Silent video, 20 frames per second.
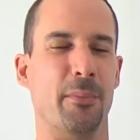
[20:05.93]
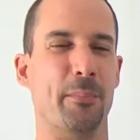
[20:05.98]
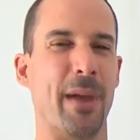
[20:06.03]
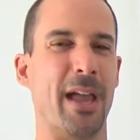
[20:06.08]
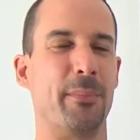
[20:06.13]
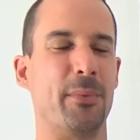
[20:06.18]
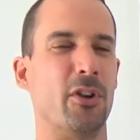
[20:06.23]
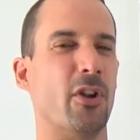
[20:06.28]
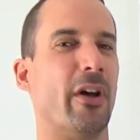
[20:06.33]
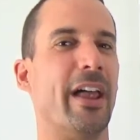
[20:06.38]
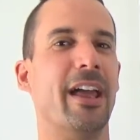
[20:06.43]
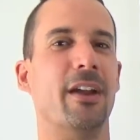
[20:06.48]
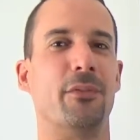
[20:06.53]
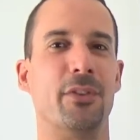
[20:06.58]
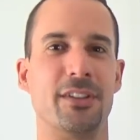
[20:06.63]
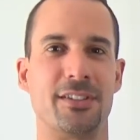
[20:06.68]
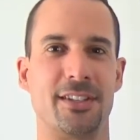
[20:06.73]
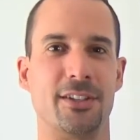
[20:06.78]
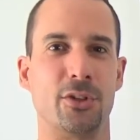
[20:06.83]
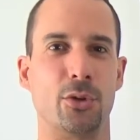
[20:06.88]
and maybe not
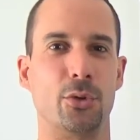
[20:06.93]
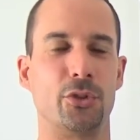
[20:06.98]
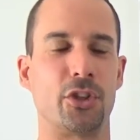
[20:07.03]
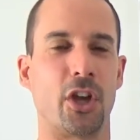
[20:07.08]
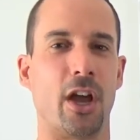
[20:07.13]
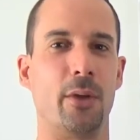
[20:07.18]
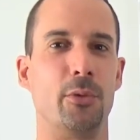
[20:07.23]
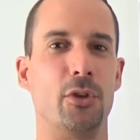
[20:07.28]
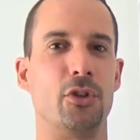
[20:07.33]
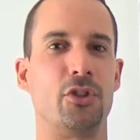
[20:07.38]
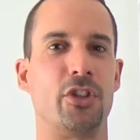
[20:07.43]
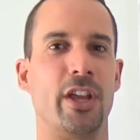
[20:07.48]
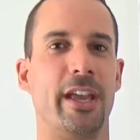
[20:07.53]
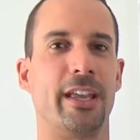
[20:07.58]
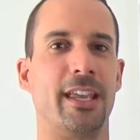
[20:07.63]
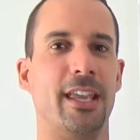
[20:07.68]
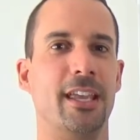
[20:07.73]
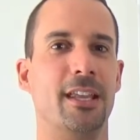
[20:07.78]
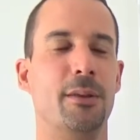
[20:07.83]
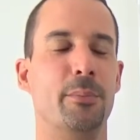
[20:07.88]
every single time you
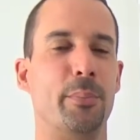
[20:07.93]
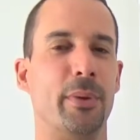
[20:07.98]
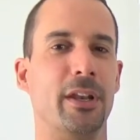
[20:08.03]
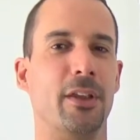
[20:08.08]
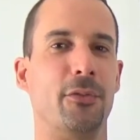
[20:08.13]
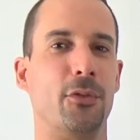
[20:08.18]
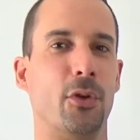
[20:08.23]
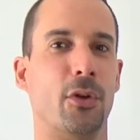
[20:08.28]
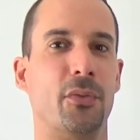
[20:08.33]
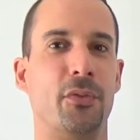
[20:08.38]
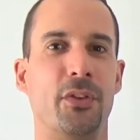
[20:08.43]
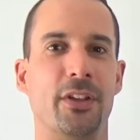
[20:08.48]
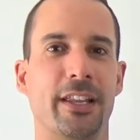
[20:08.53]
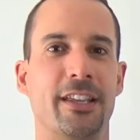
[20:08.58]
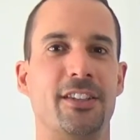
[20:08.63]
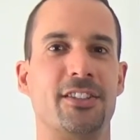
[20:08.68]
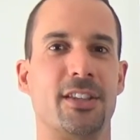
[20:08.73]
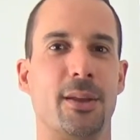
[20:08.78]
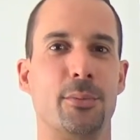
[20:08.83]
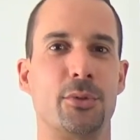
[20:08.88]
check in, but if you're
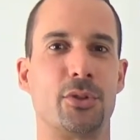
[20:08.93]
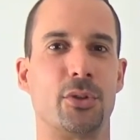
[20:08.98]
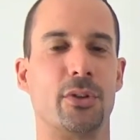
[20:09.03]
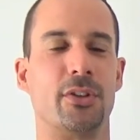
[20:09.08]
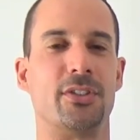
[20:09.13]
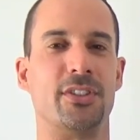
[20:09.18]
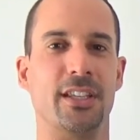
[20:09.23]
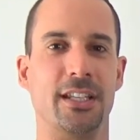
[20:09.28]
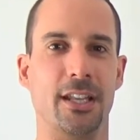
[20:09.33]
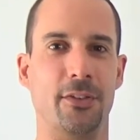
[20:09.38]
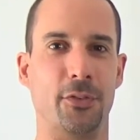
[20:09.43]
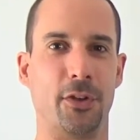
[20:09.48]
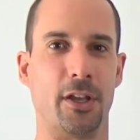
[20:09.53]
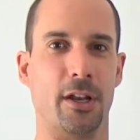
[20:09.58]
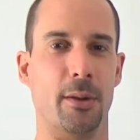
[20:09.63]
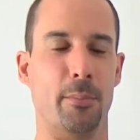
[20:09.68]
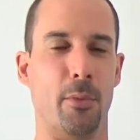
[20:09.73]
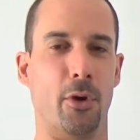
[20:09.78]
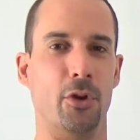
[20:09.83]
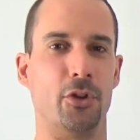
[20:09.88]
feeling some sort of
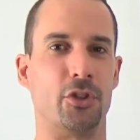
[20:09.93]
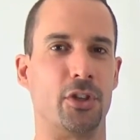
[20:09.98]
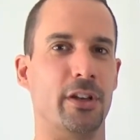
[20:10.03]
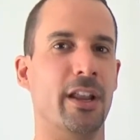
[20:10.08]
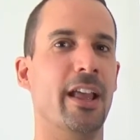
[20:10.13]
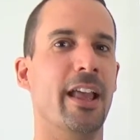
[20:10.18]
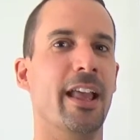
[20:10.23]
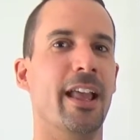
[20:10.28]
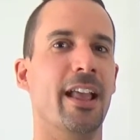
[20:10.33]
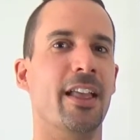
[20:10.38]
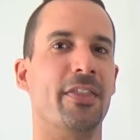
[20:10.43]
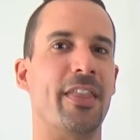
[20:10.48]
significant emotion,